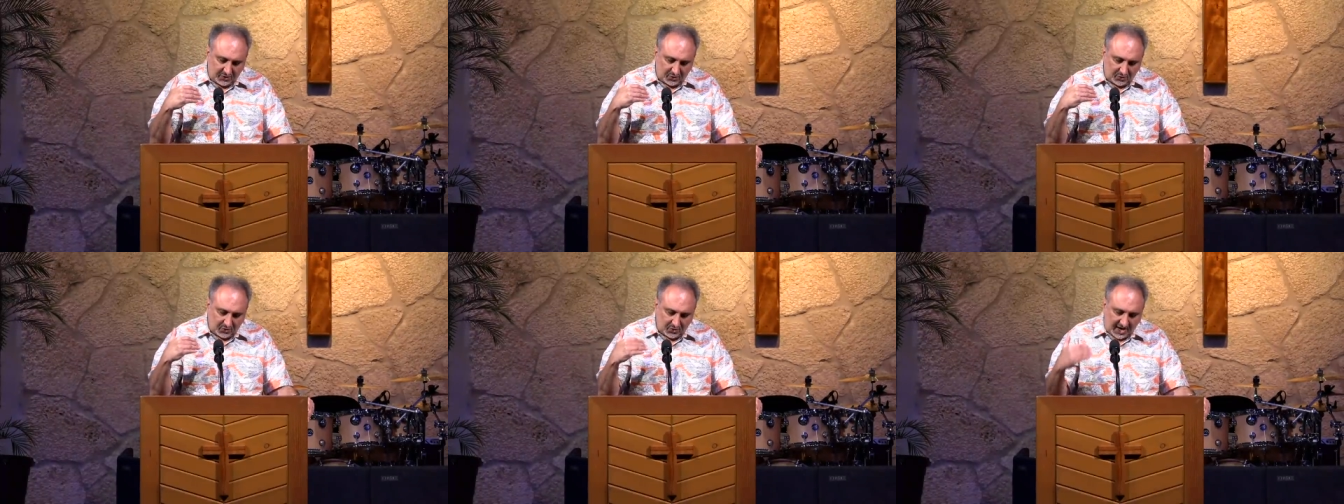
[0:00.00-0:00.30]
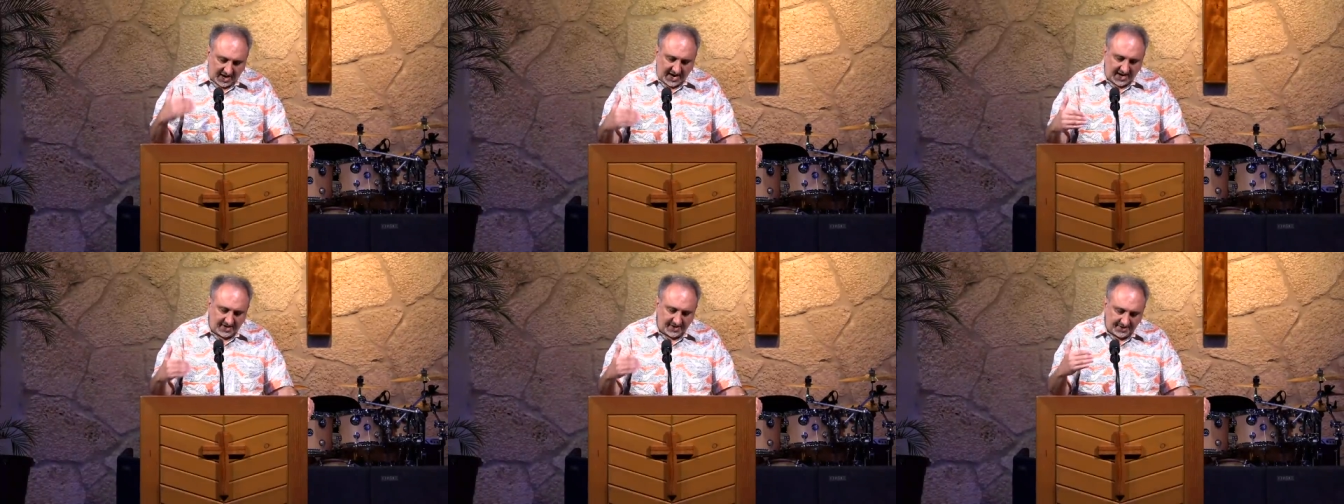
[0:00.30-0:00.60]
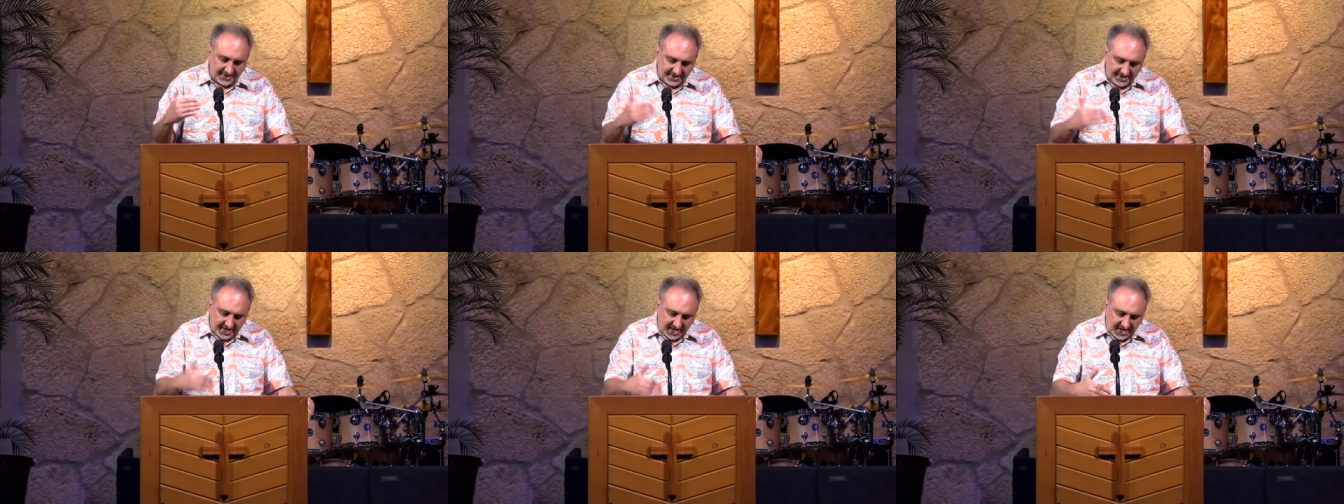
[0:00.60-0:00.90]
the
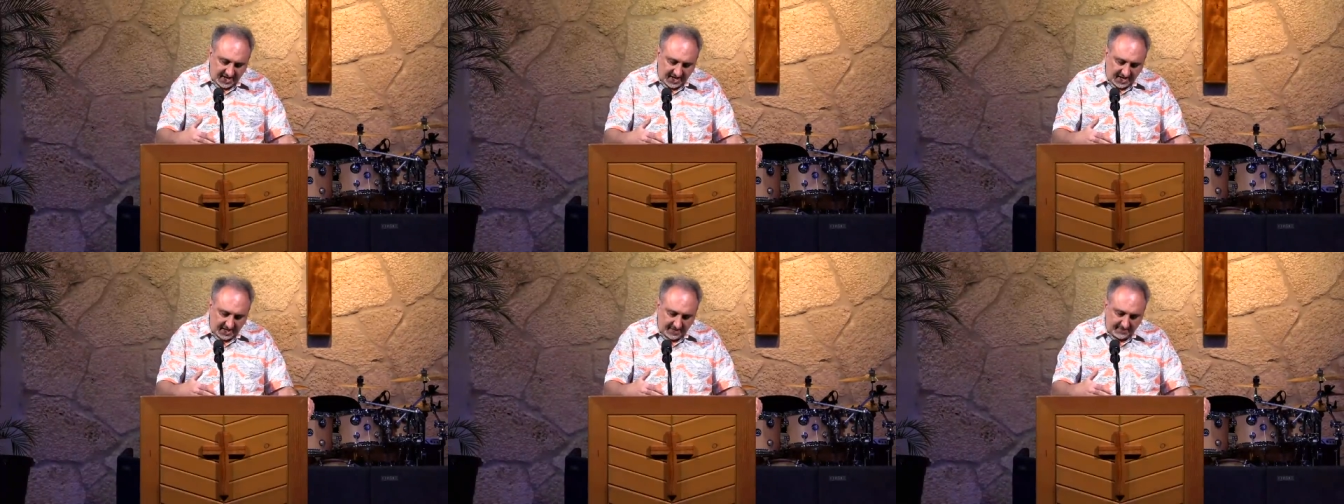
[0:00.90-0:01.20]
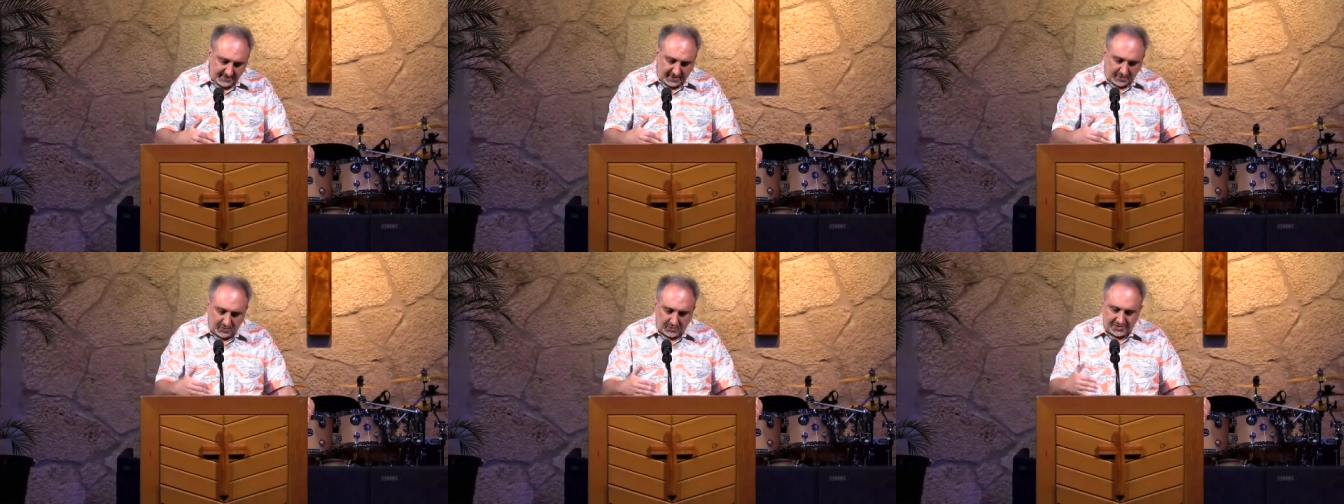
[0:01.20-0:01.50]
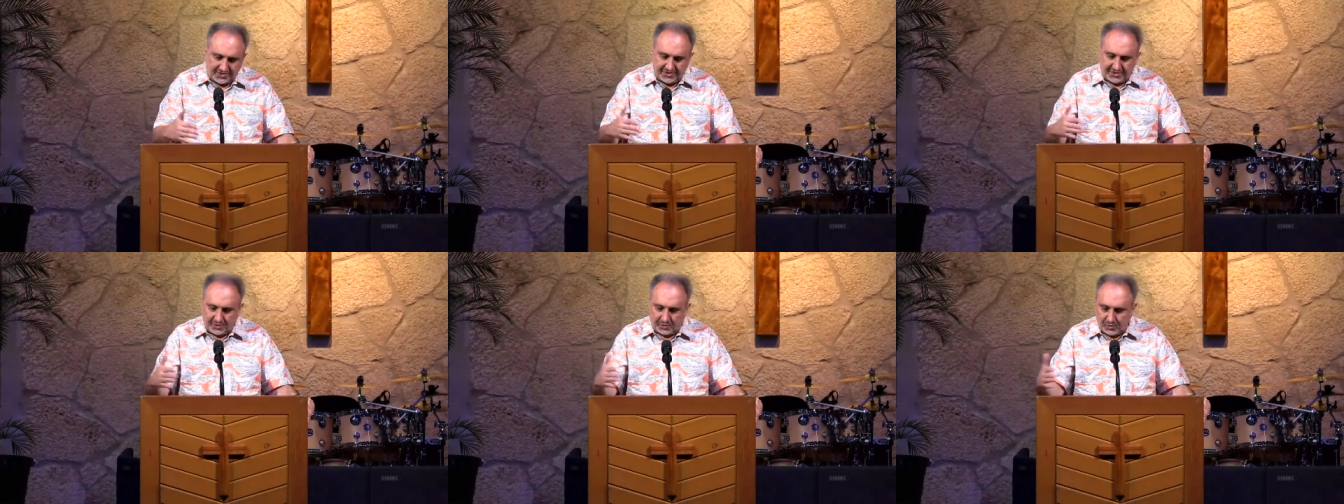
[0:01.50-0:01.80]
right thing, but
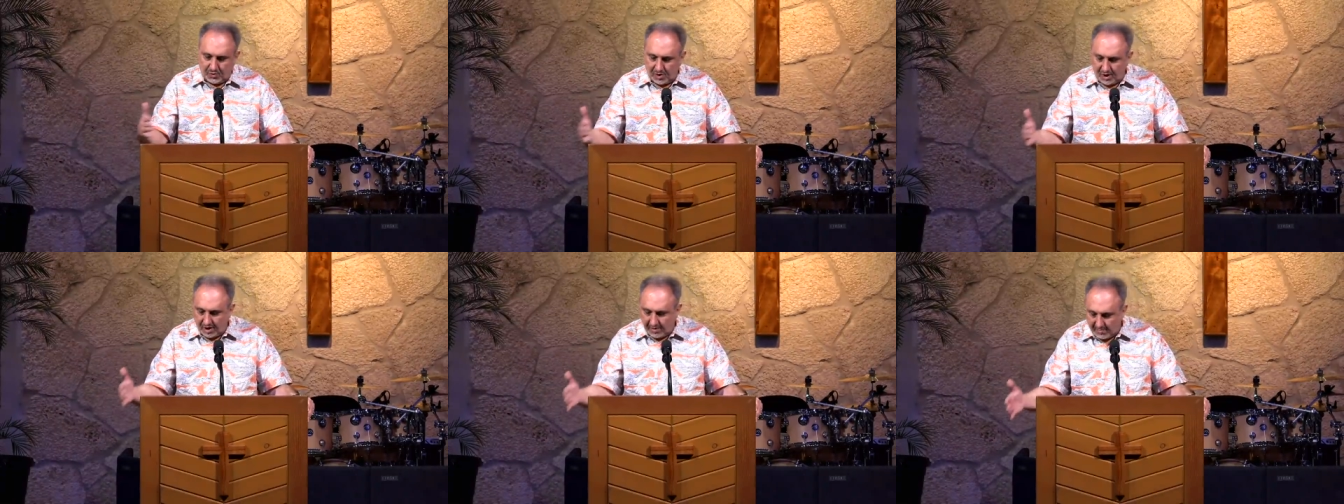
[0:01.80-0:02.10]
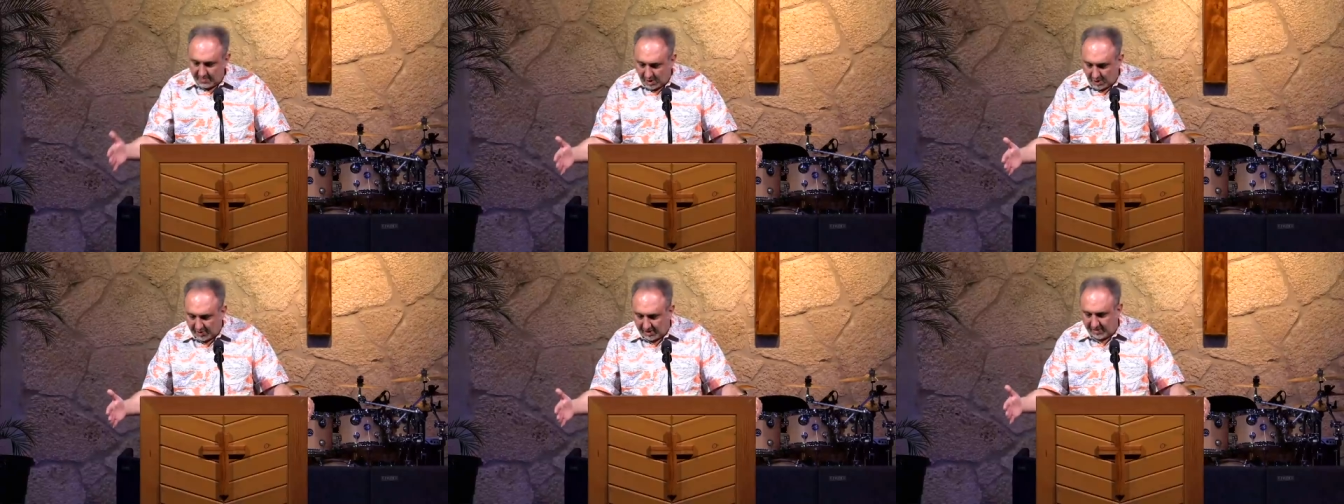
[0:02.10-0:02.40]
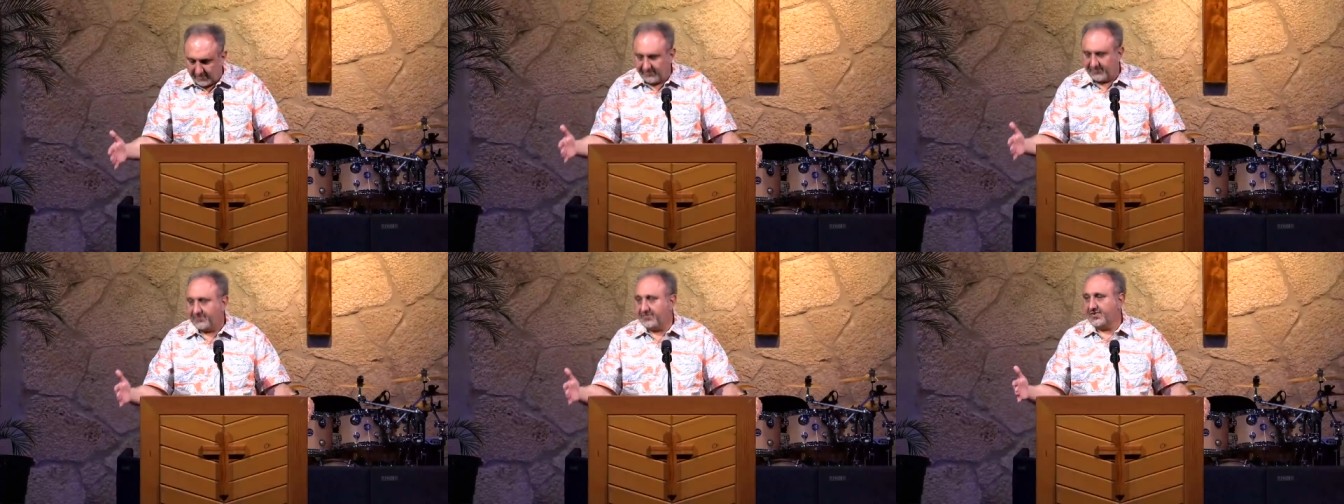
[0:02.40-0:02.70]
with the wrong
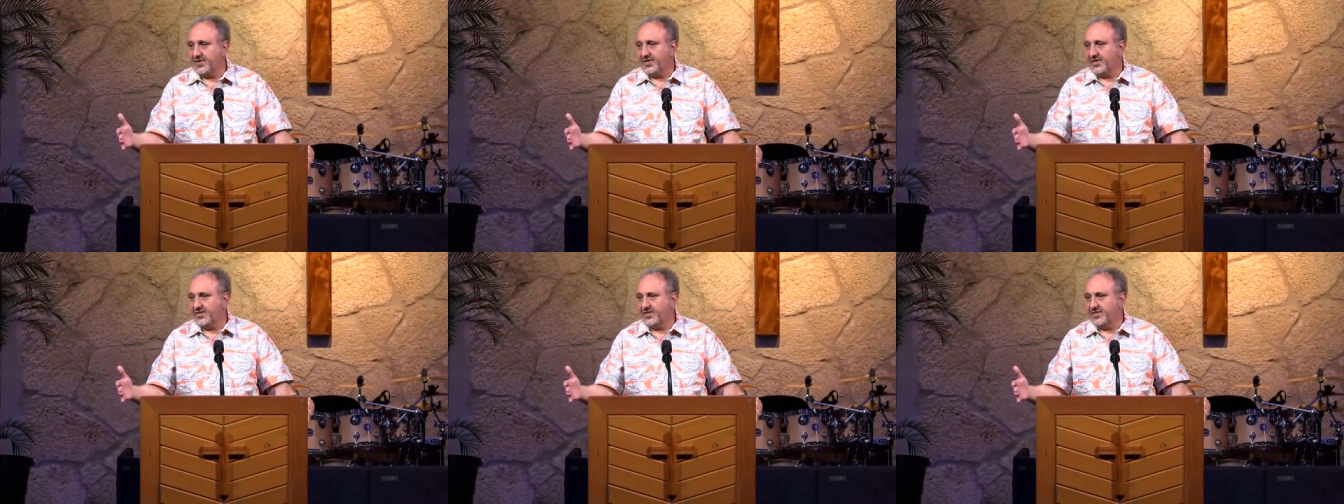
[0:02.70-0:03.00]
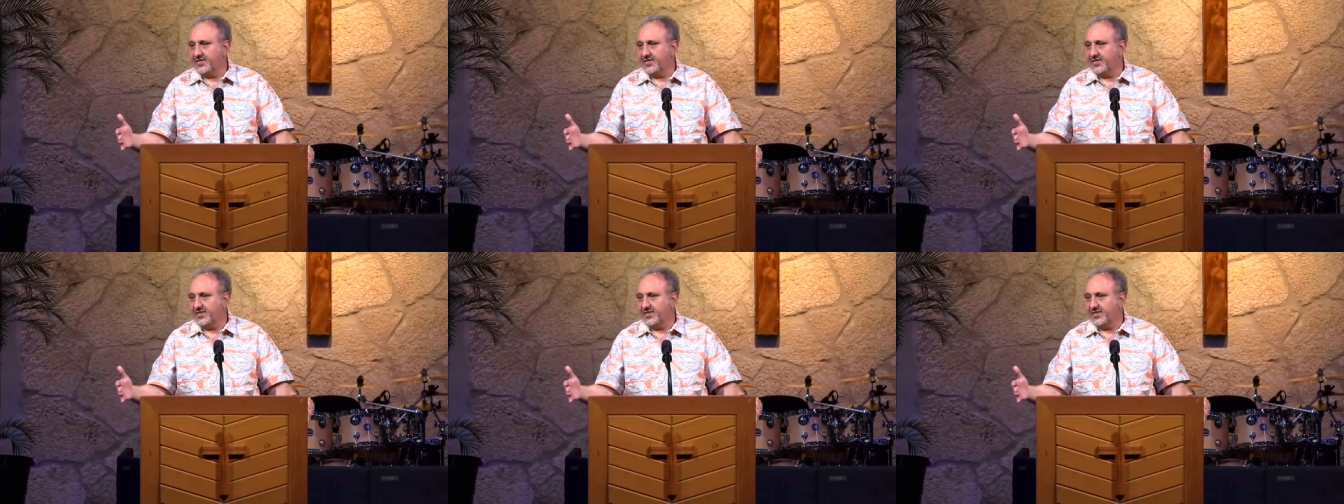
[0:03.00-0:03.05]
motive.